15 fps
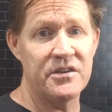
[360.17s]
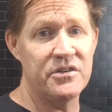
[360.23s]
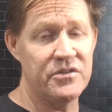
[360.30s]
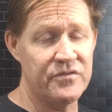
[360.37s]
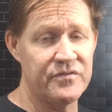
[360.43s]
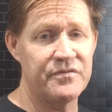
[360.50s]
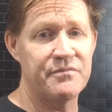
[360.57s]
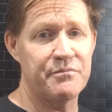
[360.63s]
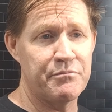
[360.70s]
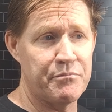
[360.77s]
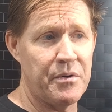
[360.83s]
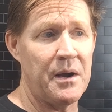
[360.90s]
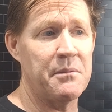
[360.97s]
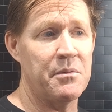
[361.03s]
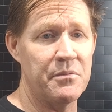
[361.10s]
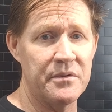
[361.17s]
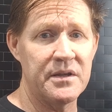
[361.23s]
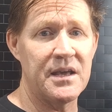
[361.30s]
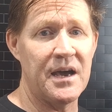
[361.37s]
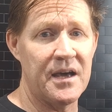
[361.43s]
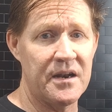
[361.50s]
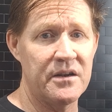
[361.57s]
you've probably
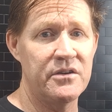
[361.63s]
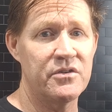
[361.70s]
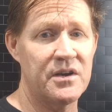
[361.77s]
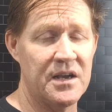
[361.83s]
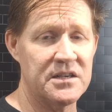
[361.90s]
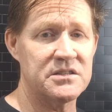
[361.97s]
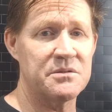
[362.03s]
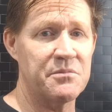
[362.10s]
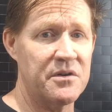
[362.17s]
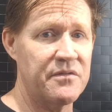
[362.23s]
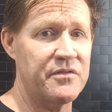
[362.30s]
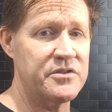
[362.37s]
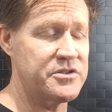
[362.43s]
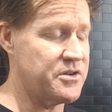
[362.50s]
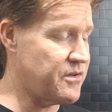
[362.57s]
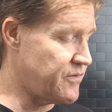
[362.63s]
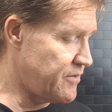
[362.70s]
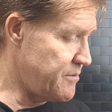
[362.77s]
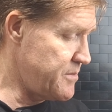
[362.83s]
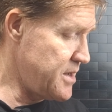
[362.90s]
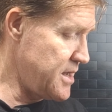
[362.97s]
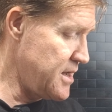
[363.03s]
got a new customer for sure
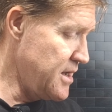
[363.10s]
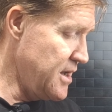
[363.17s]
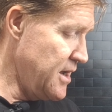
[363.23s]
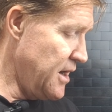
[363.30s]
from me.